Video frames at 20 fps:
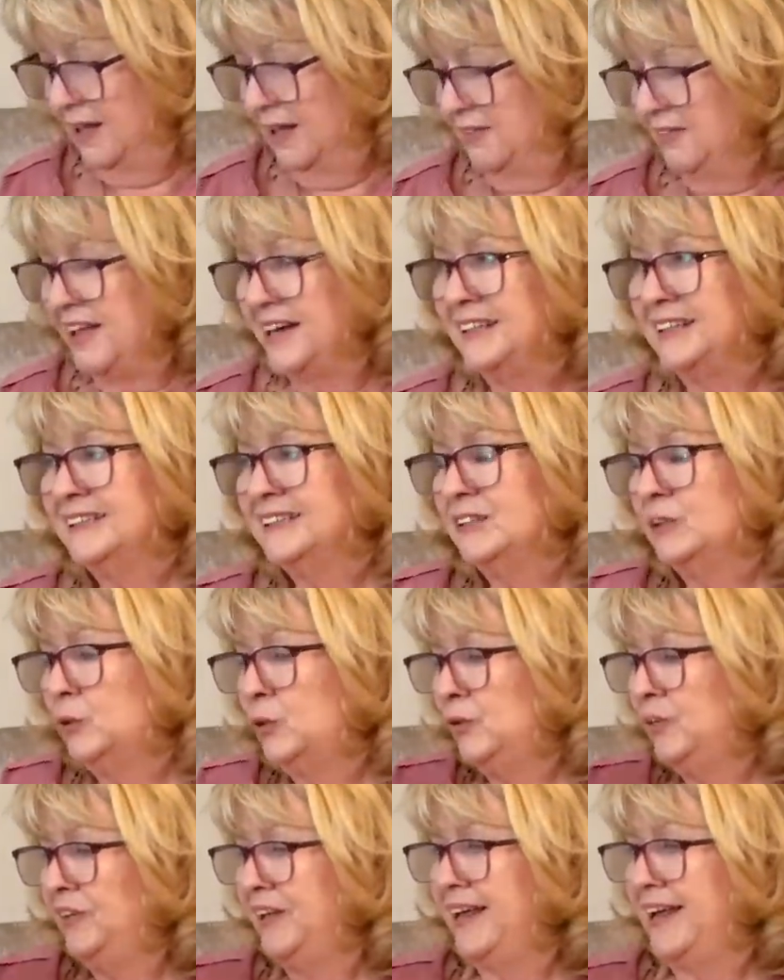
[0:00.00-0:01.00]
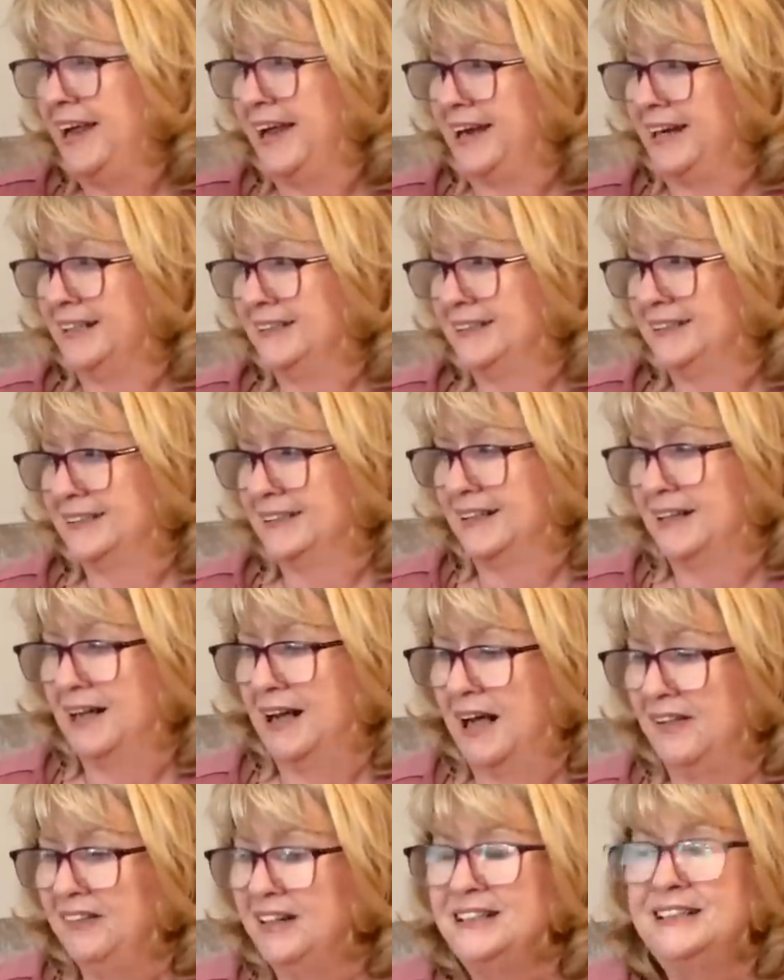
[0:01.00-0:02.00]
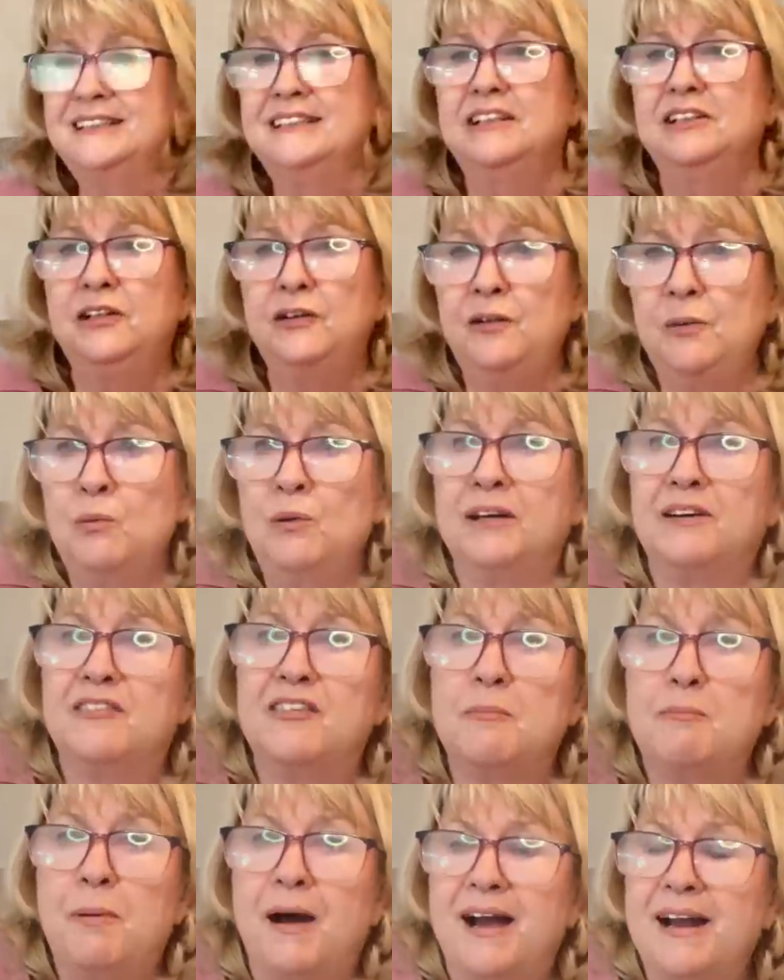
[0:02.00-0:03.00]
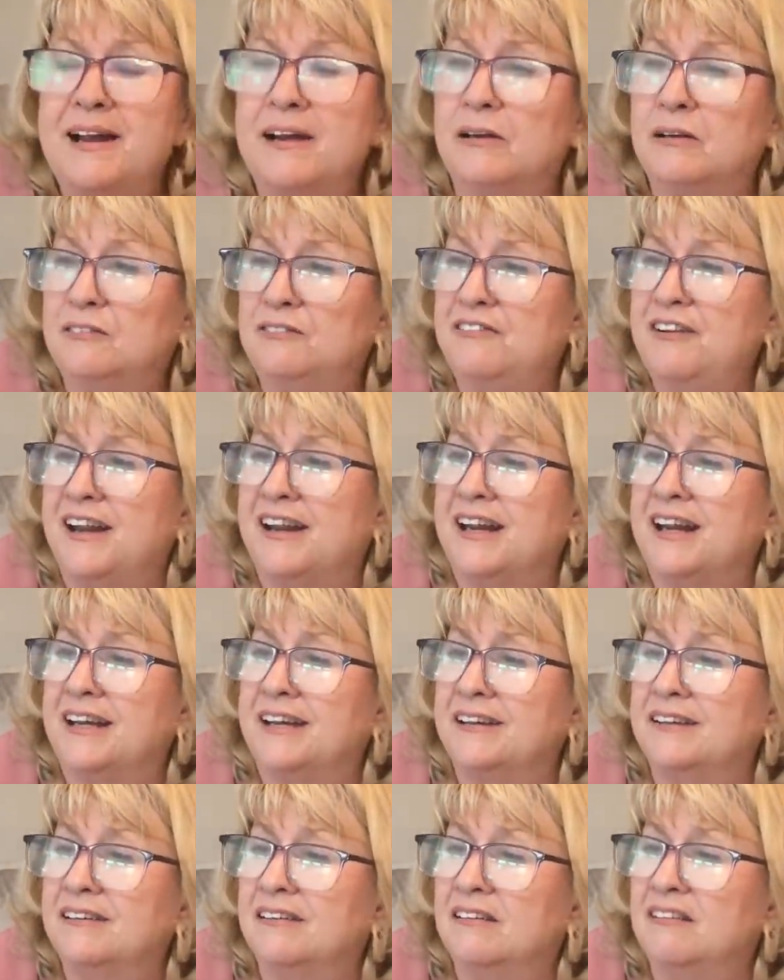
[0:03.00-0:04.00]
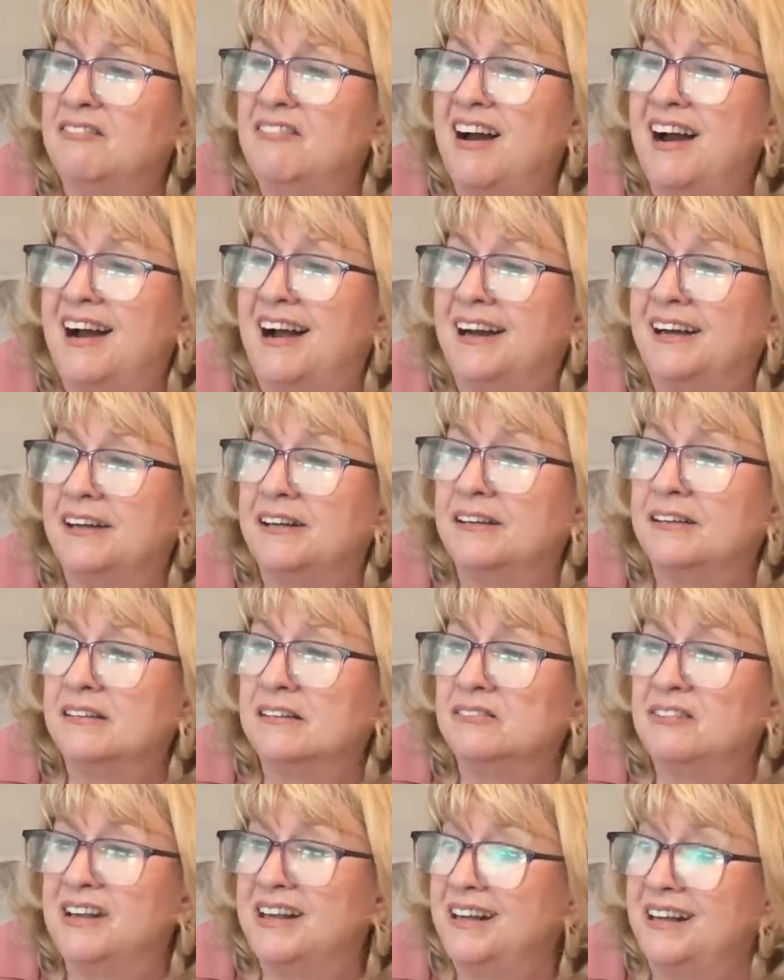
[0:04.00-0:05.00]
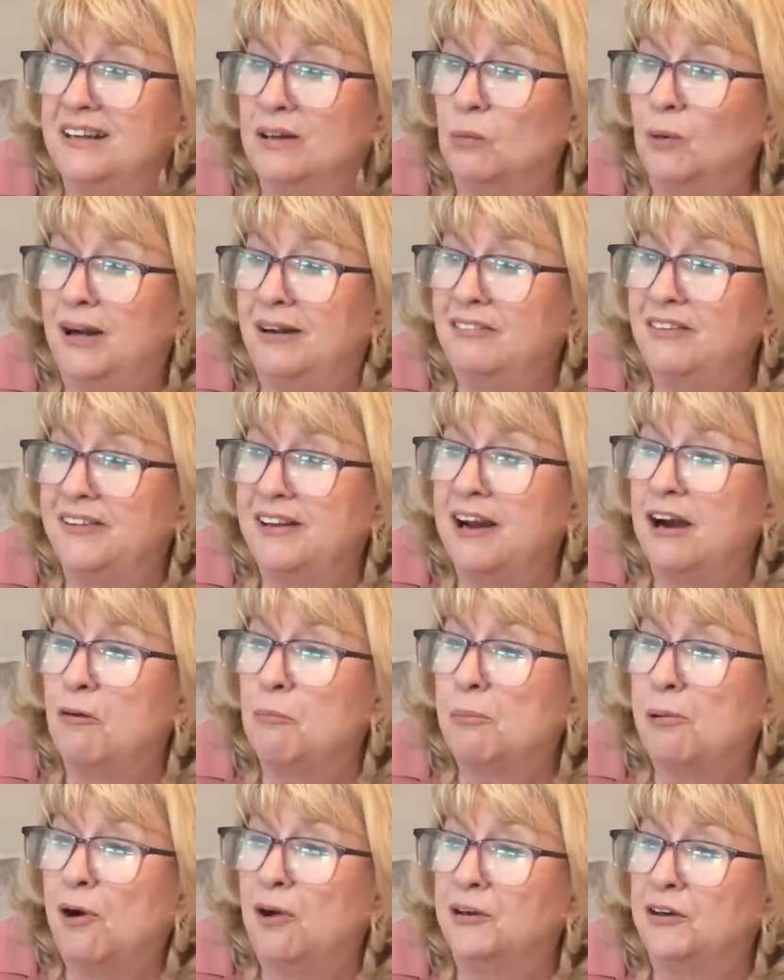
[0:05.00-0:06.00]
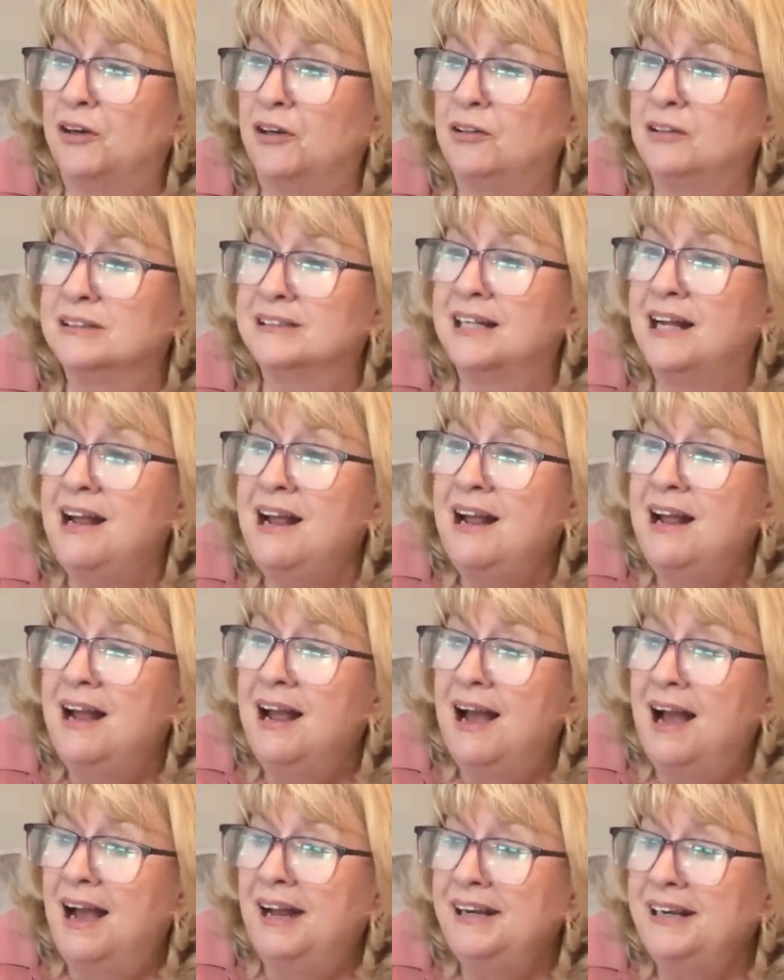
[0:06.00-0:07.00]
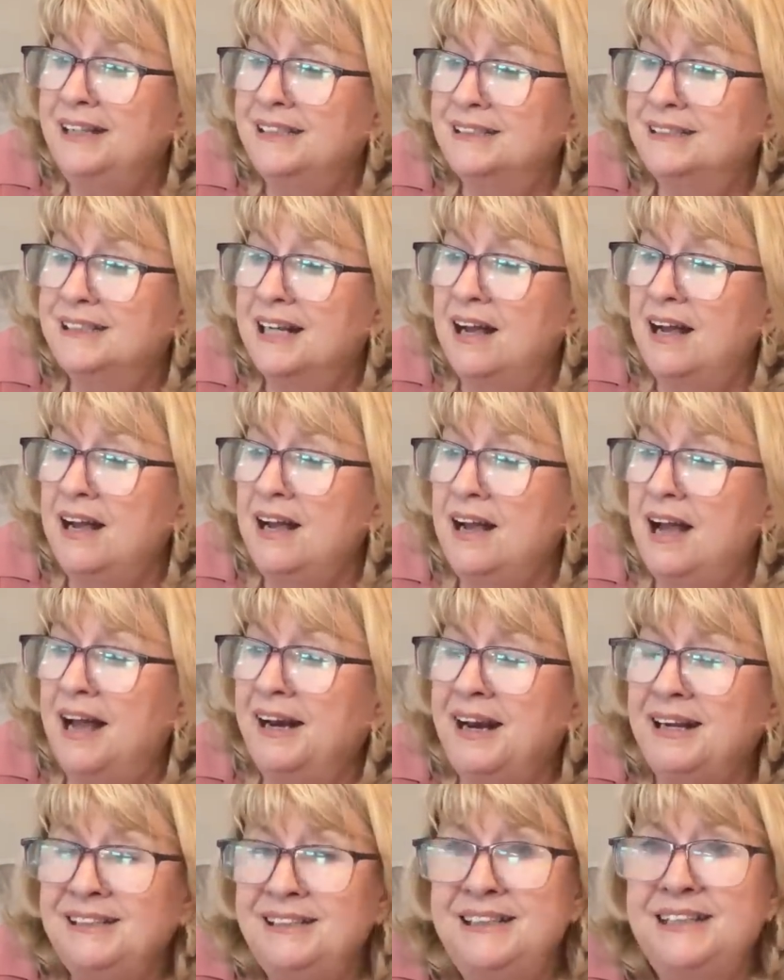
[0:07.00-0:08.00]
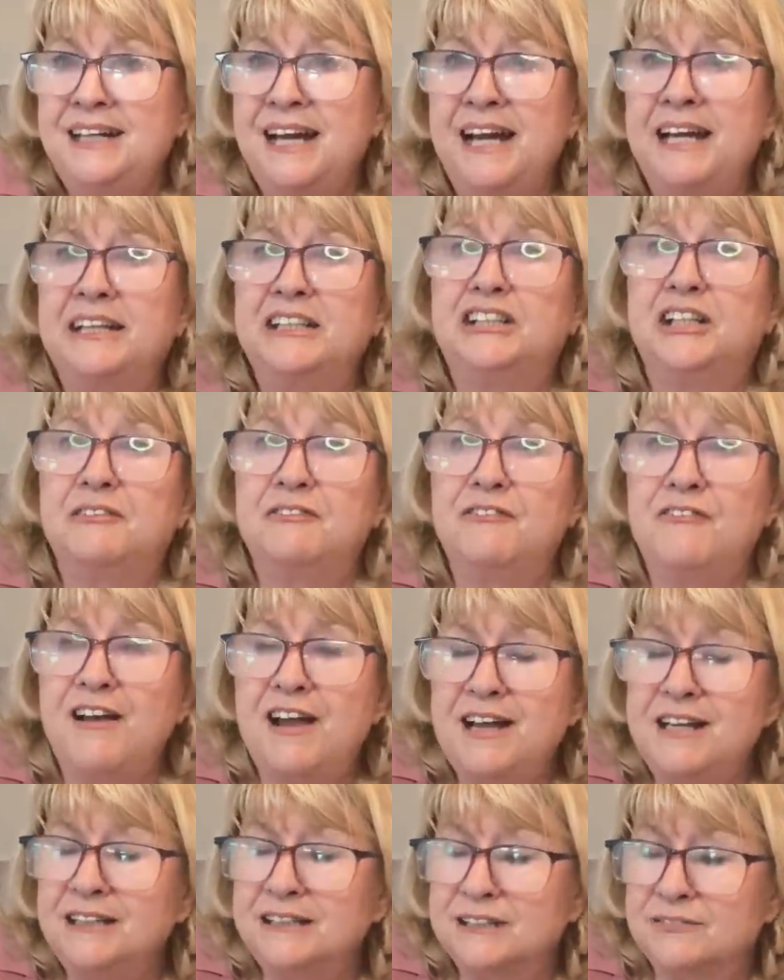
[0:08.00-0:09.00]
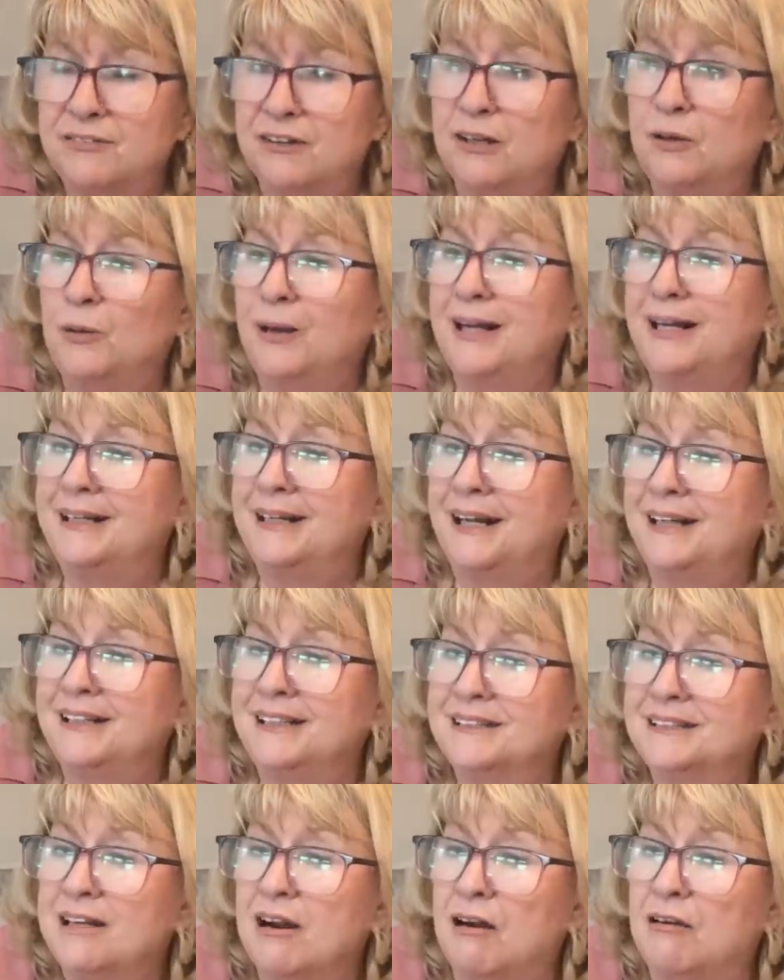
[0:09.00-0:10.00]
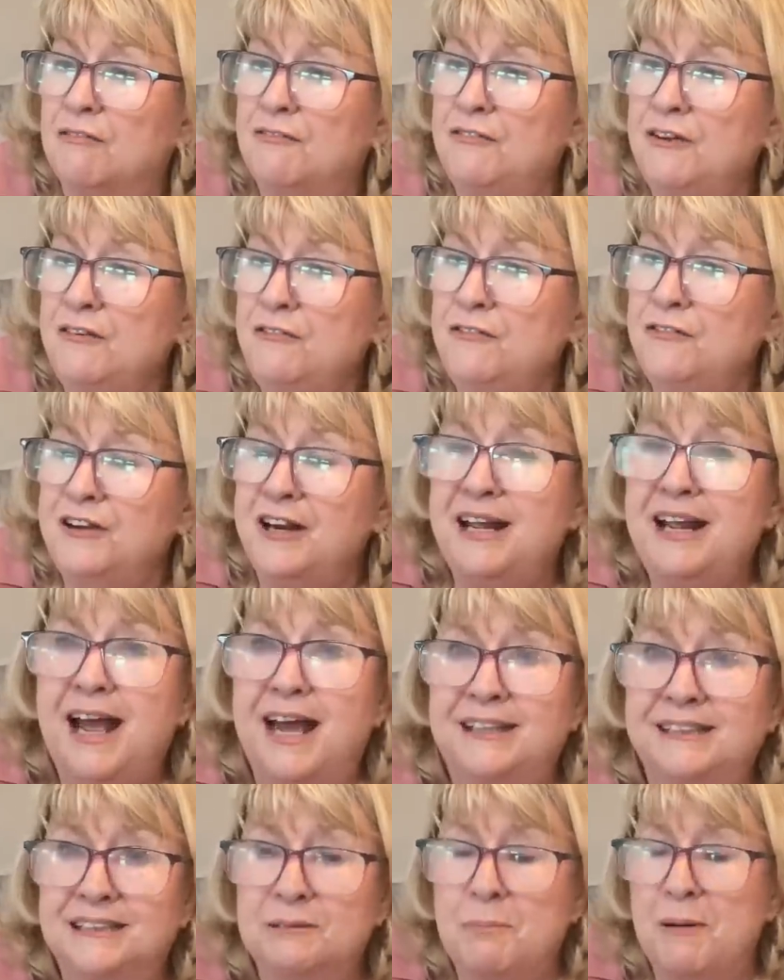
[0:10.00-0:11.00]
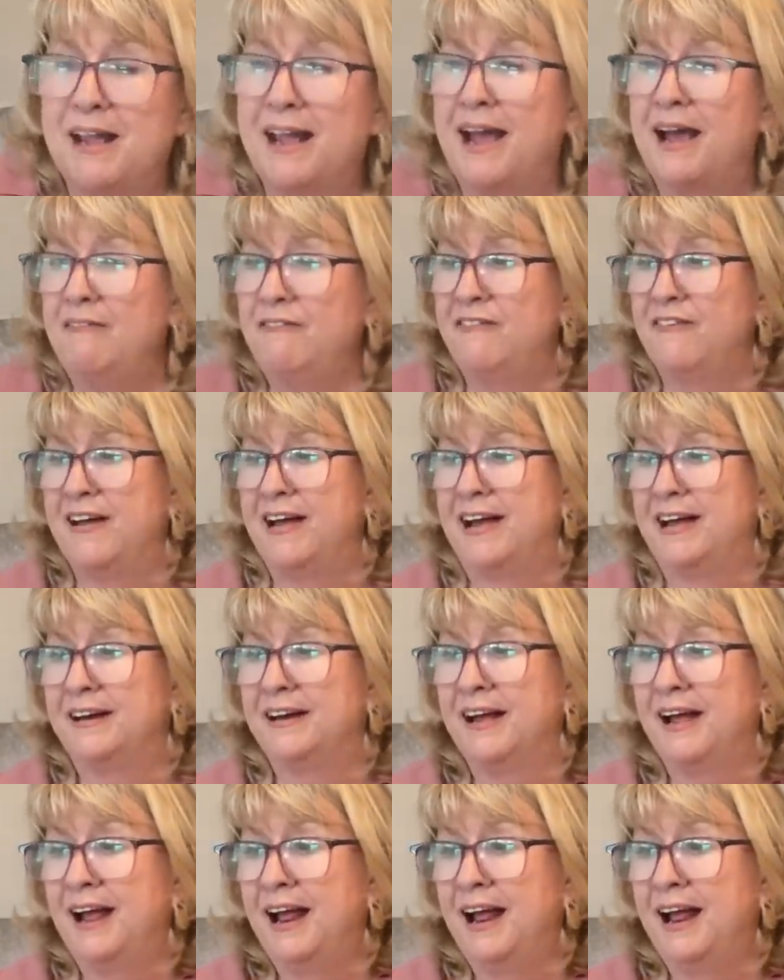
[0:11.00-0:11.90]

Then I saw this. And this is another one of the Biovine, or whatever they are, products. And it's an anti-aging face fluid. And it's got 50 SPF in.